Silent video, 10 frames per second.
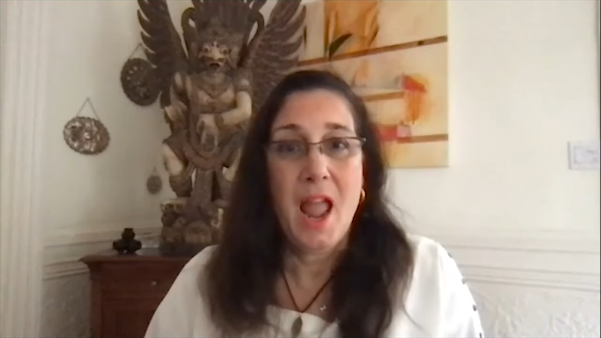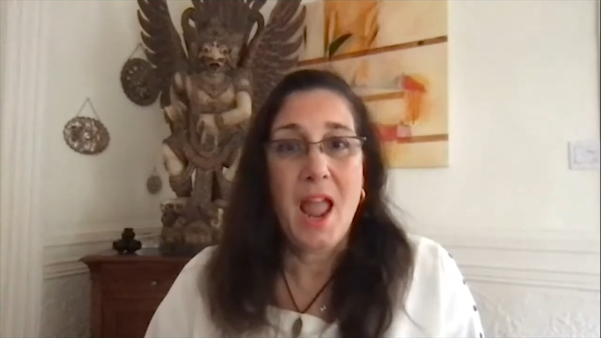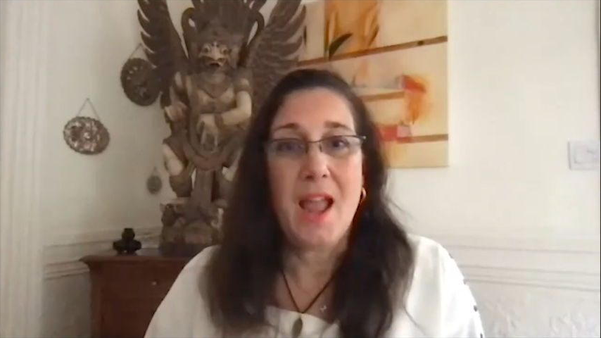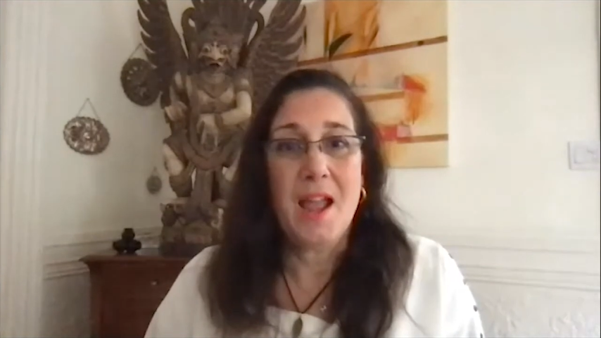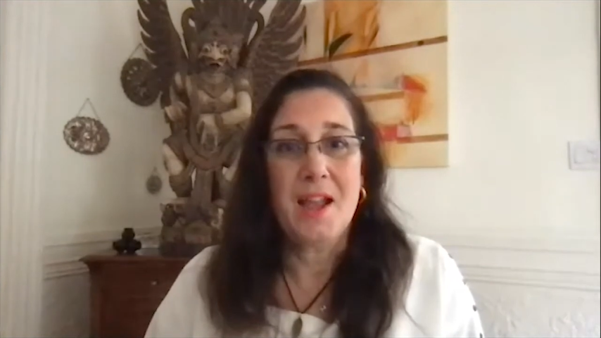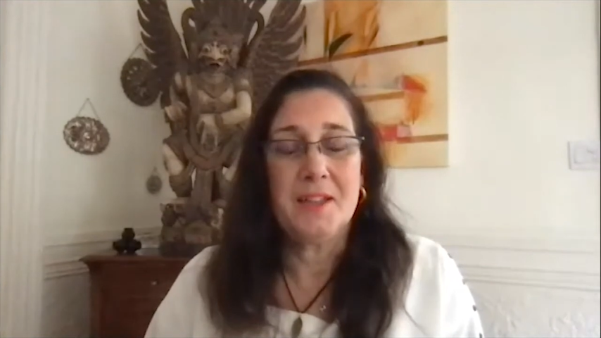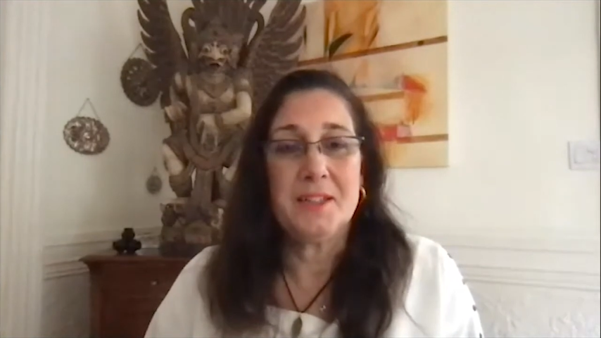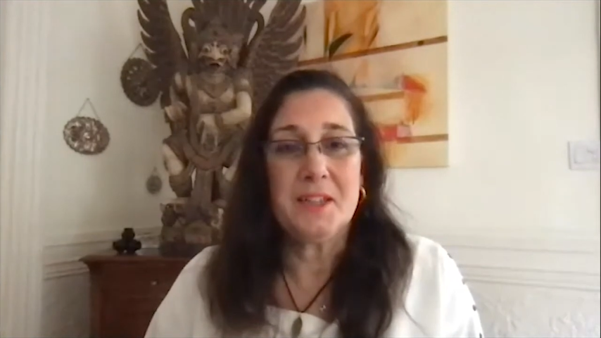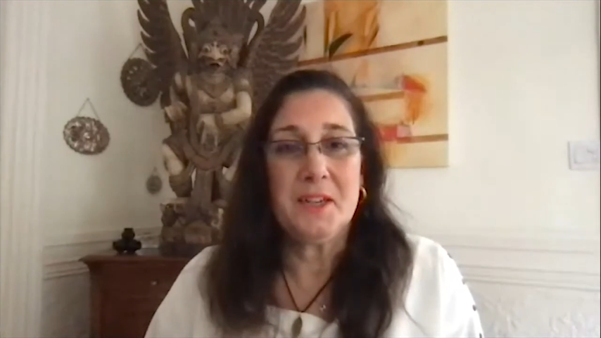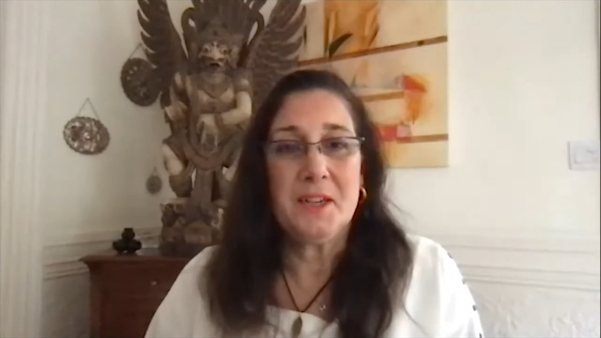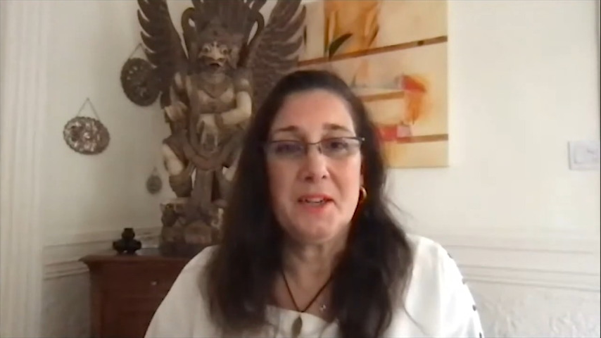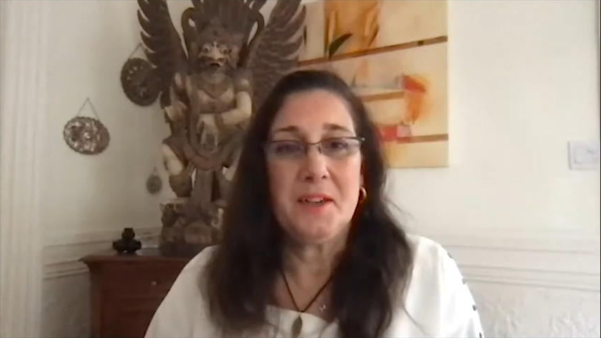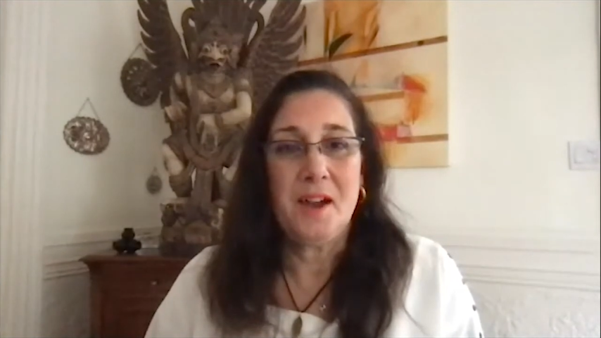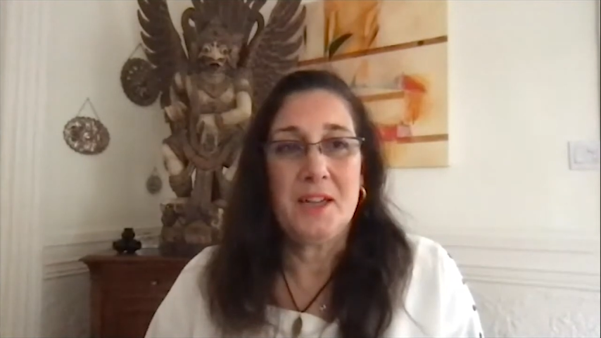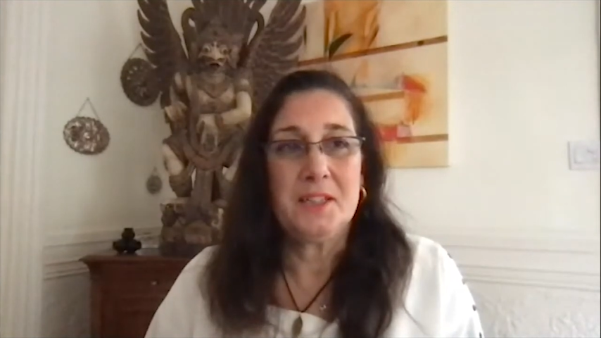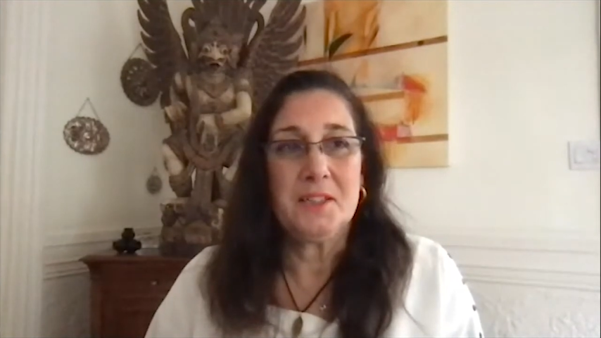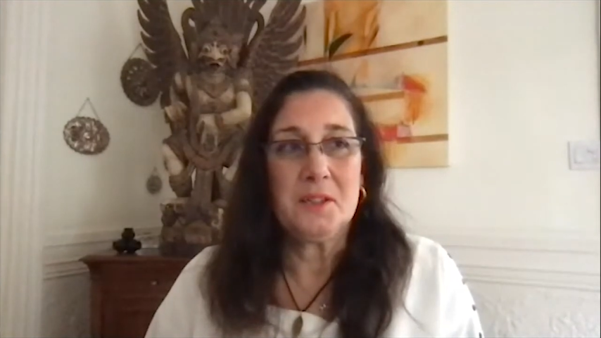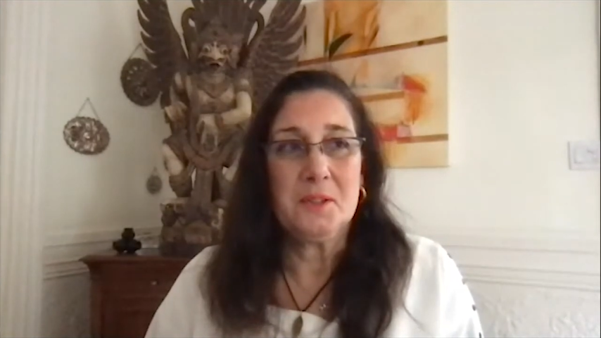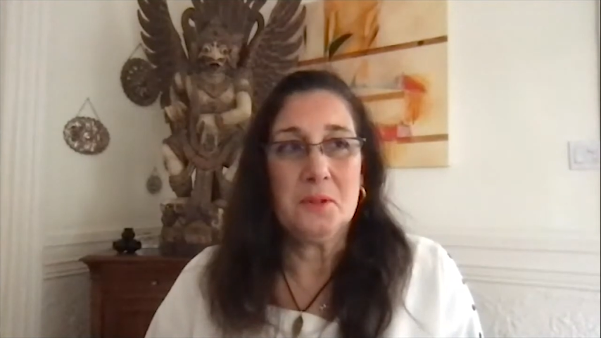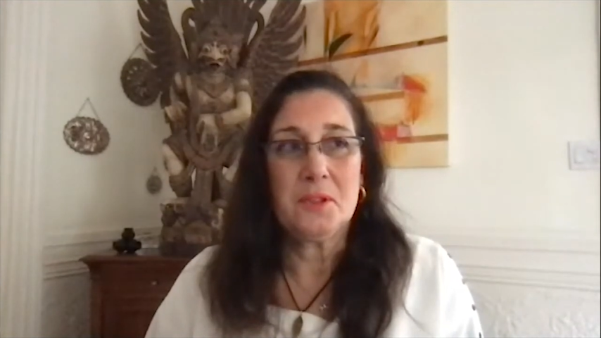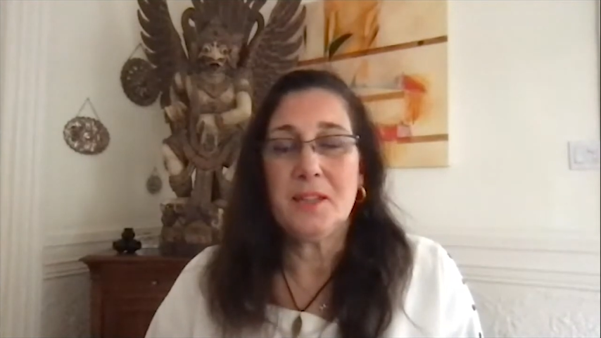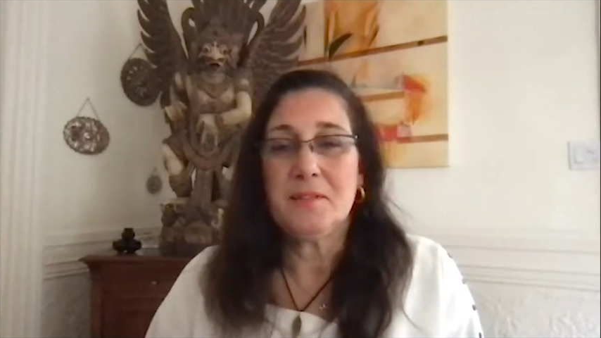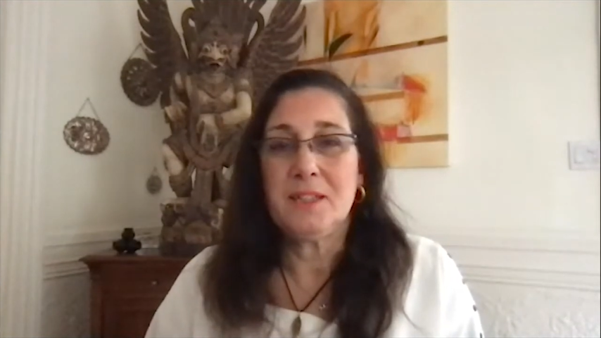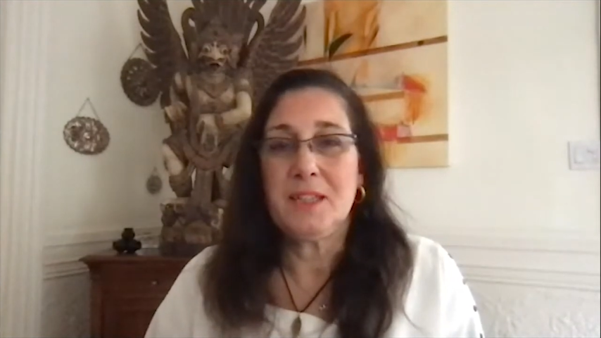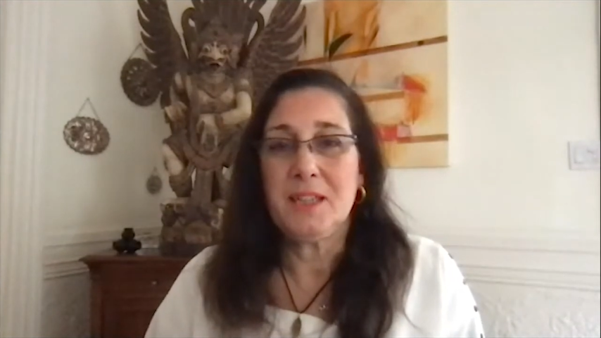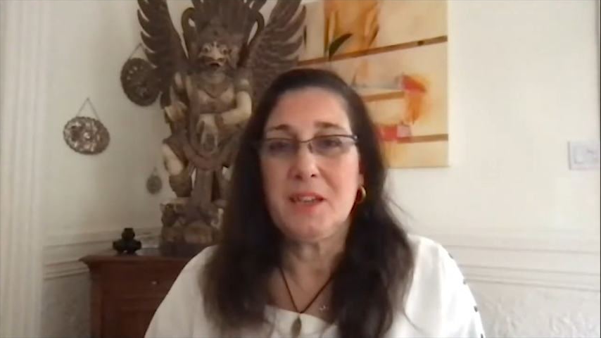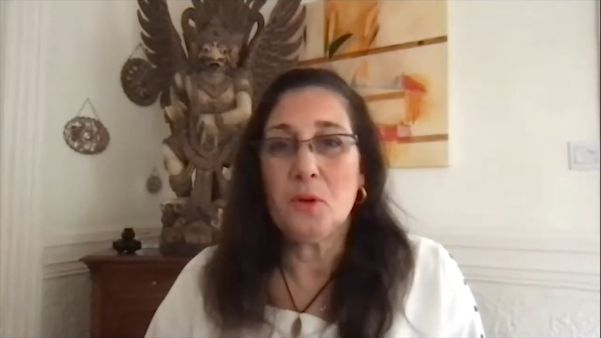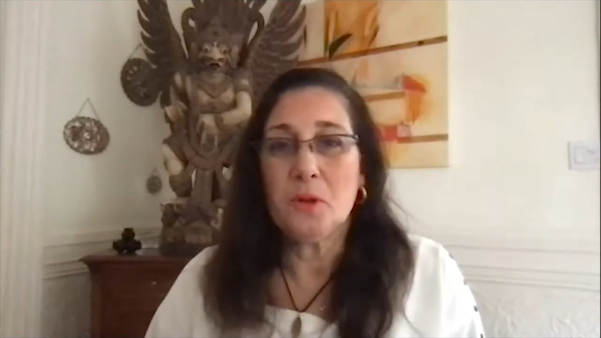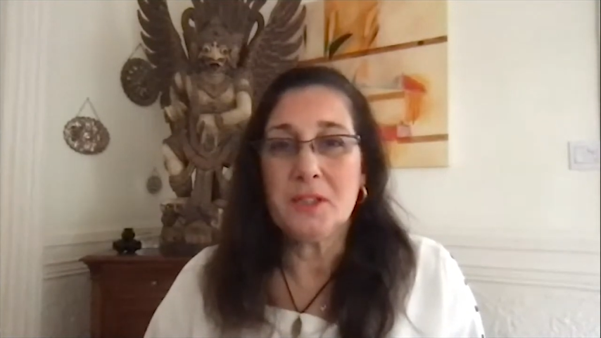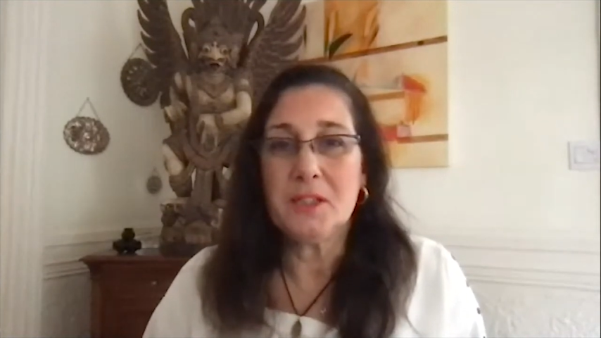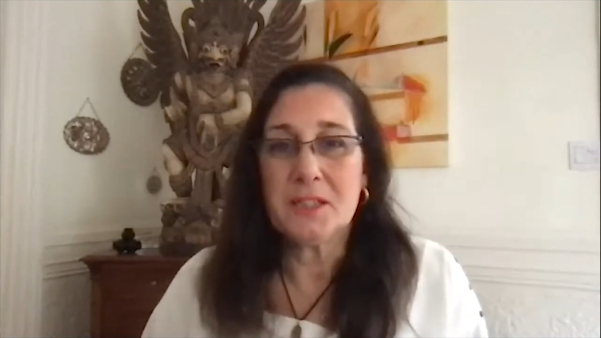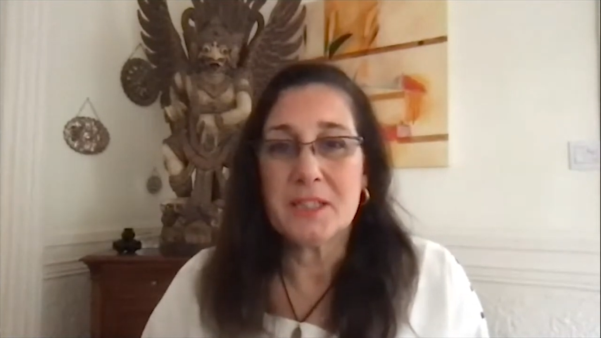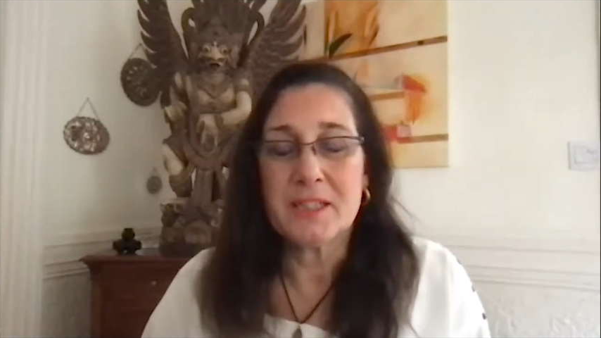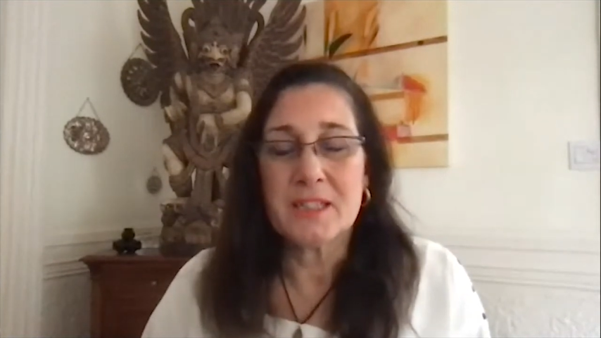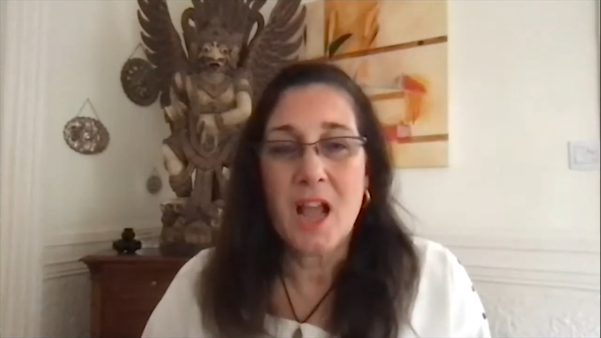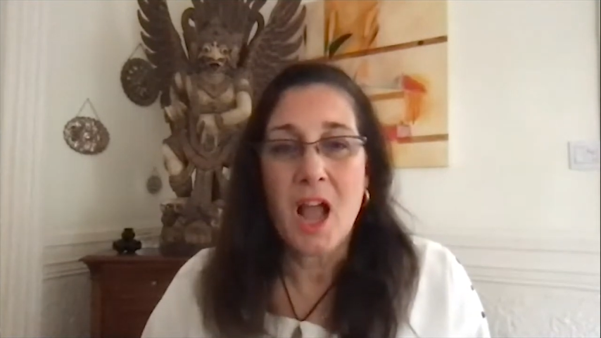And I didn't look at the audience.